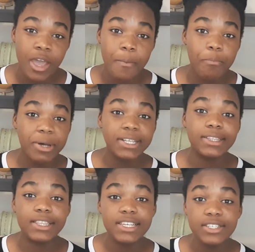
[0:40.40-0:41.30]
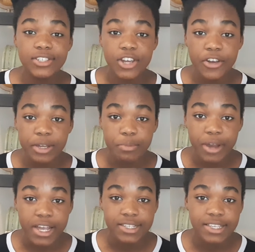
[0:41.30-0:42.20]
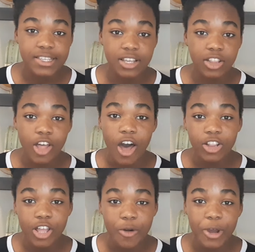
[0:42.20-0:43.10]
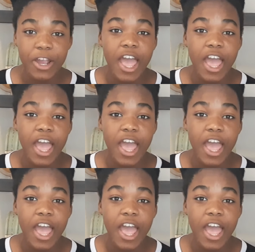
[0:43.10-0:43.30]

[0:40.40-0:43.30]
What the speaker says: but this starting price is a lot lower